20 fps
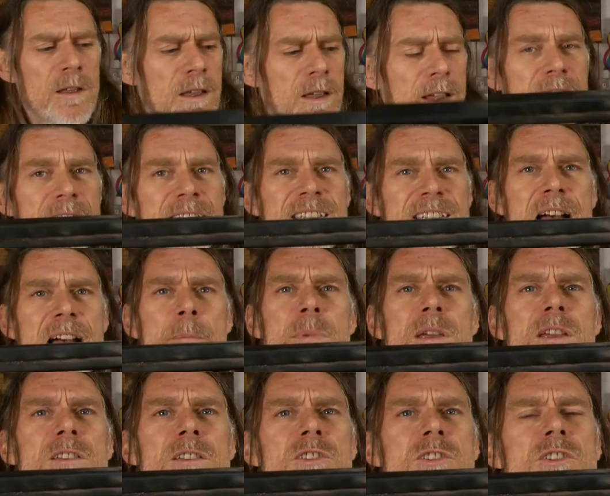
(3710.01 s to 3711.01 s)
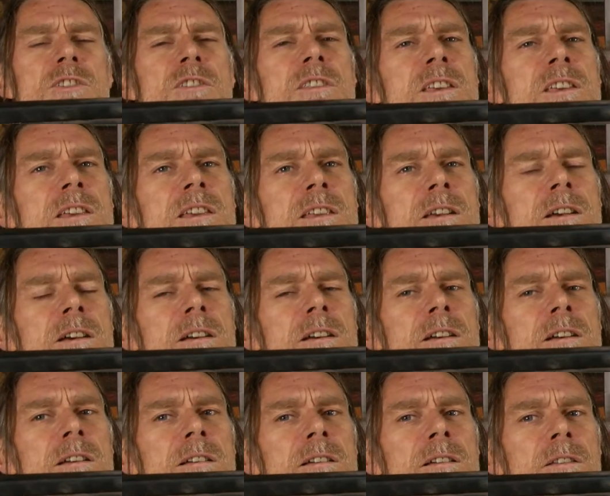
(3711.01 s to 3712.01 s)
It can damage
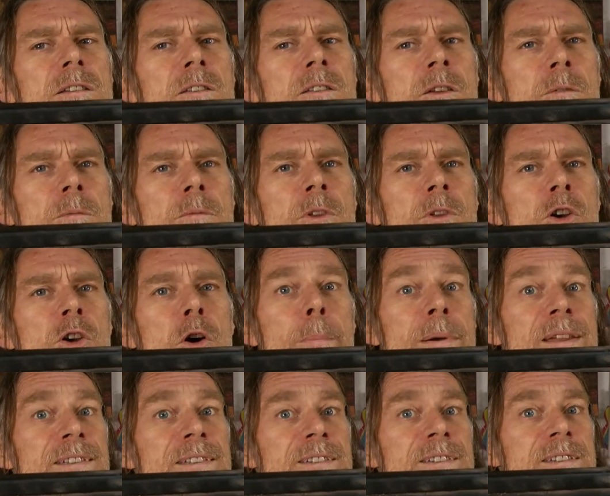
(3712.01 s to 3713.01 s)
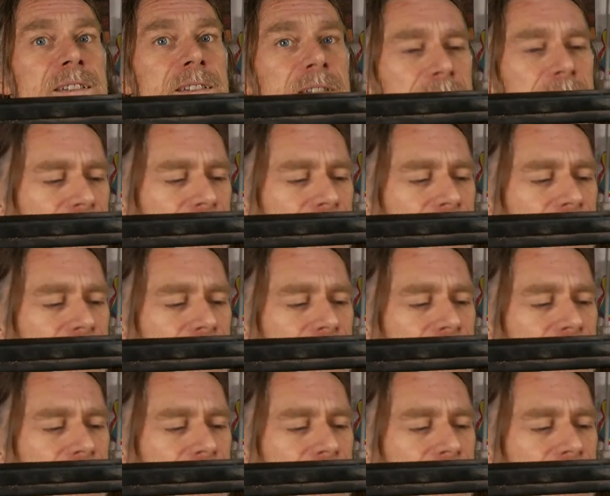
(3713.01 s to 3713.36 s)
the gubbins.